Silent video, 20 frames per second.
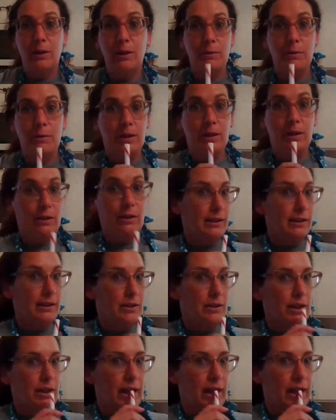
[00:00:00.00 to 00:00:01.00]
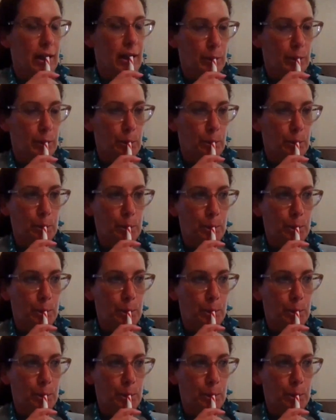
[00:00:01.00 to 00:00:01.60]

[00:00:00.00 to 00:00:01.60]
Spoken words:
So I'm going to go ahead and try